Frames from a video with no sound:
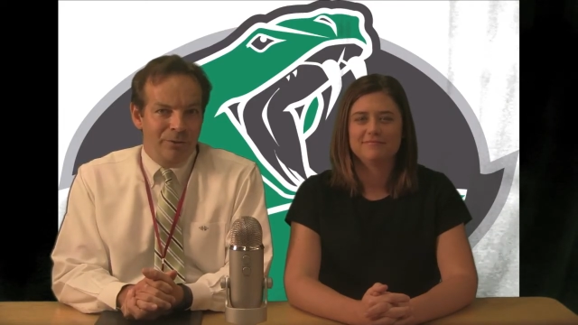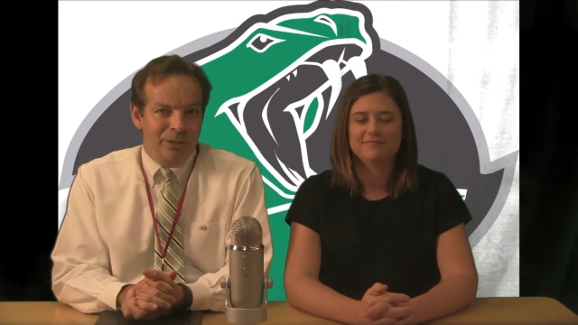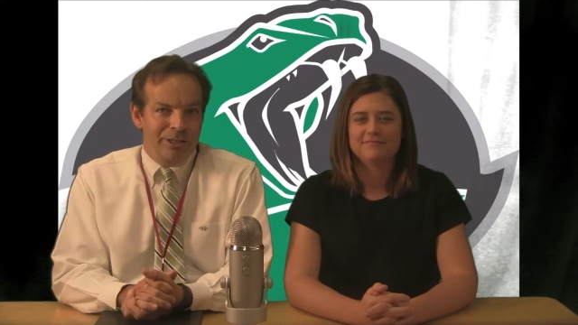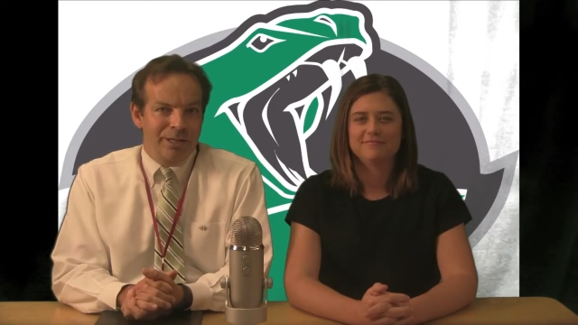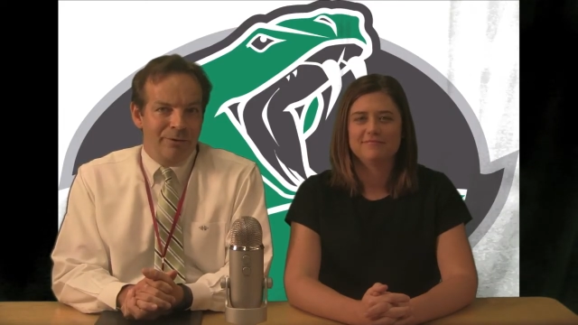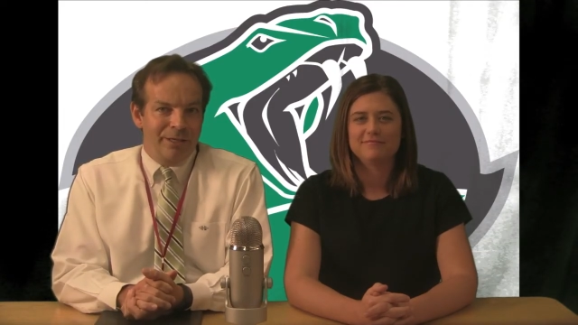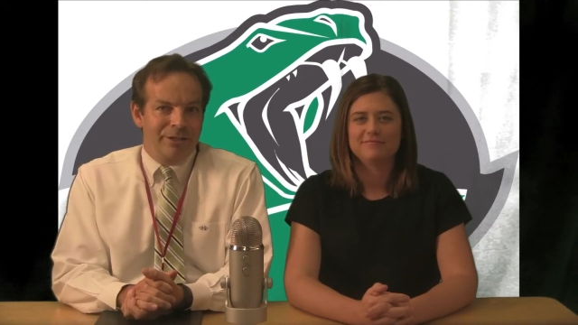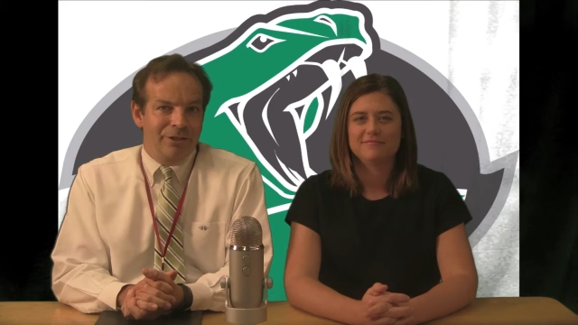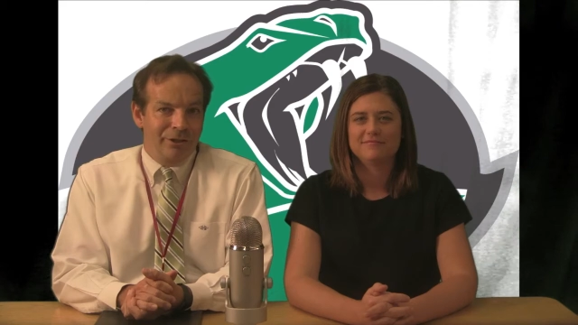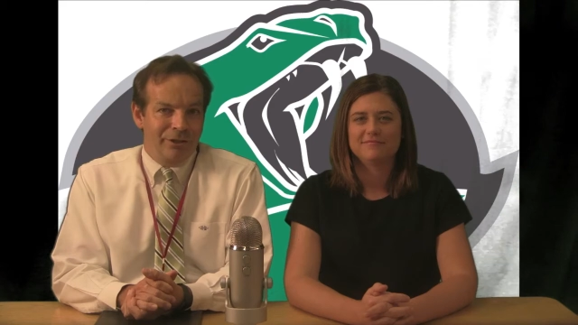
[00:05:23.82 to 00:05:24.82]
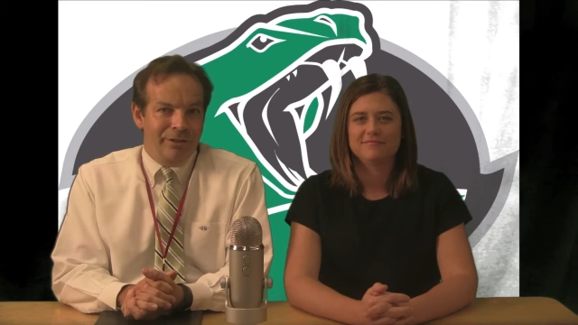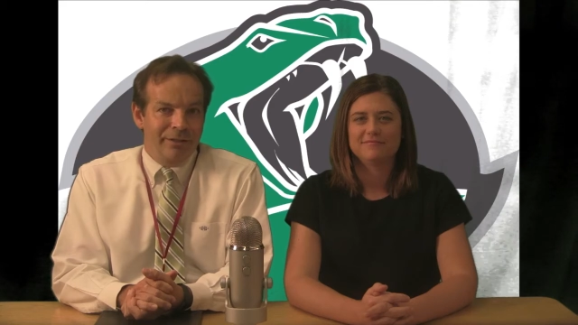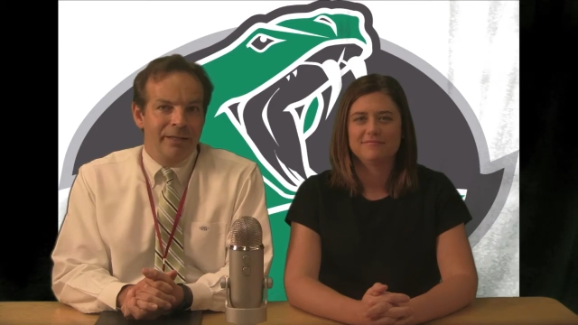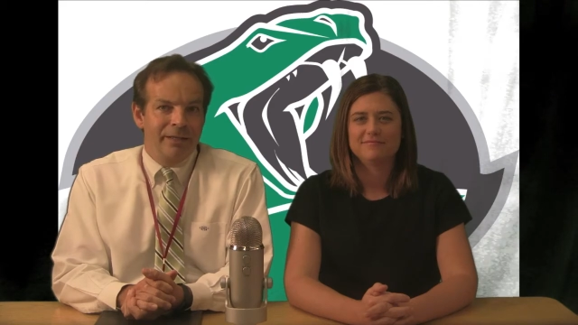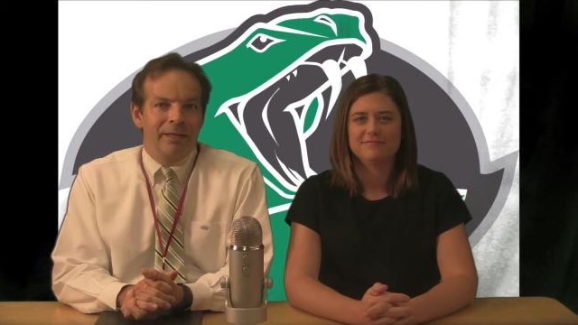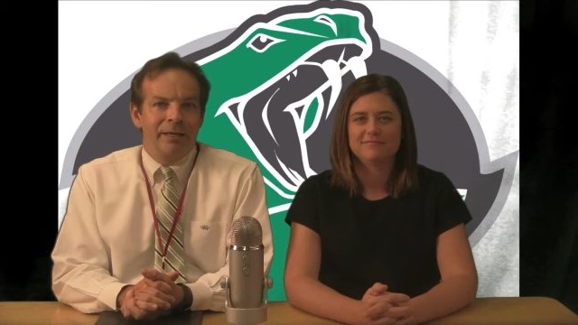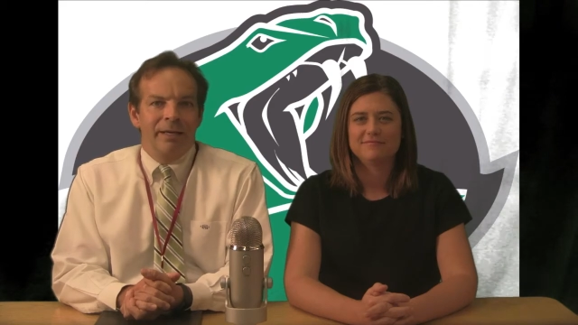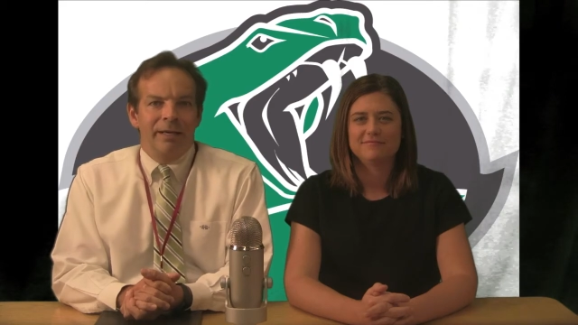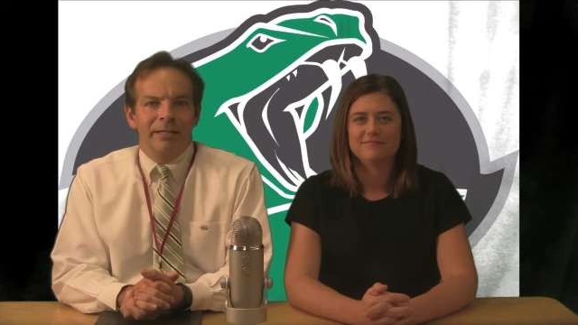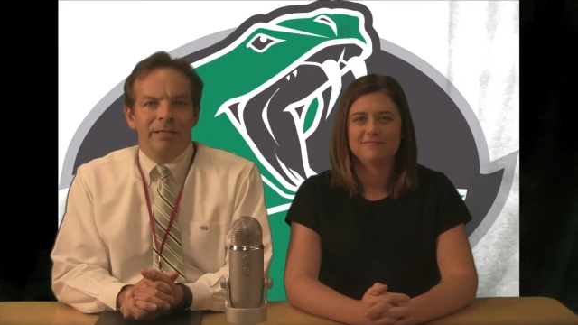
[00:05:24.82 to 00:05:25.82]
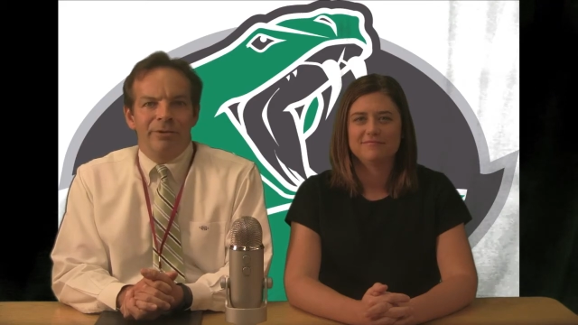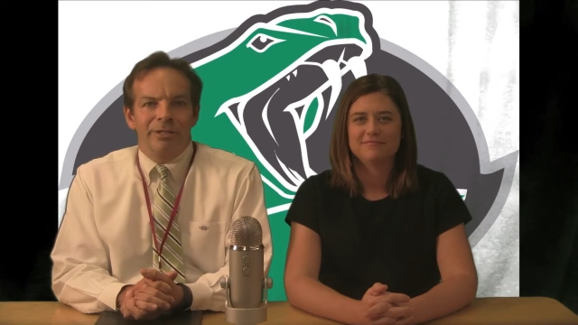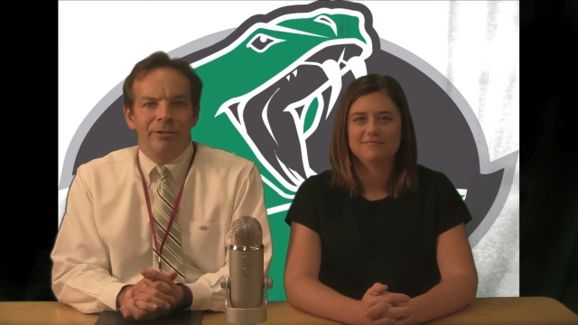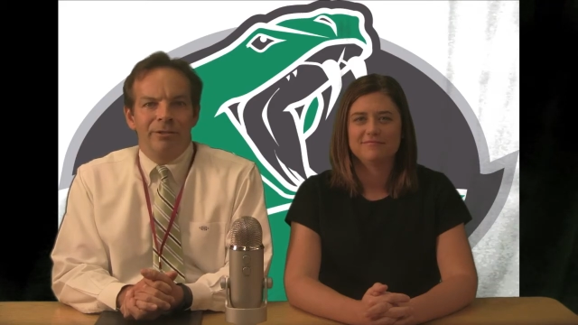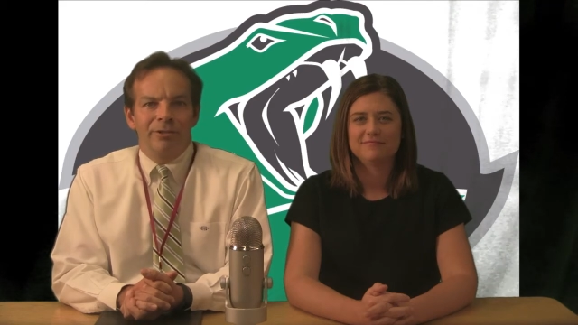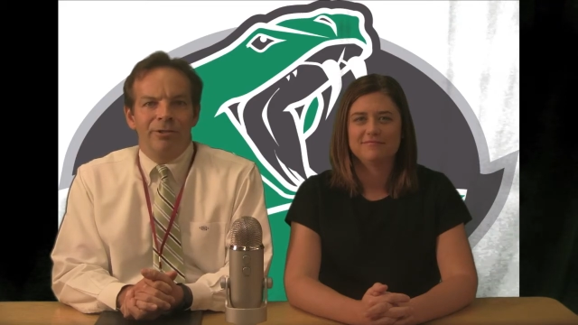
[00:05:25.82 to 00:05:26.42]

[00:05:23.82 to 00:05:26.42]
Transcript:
Speaker 1: each day ready to learn. And as a result,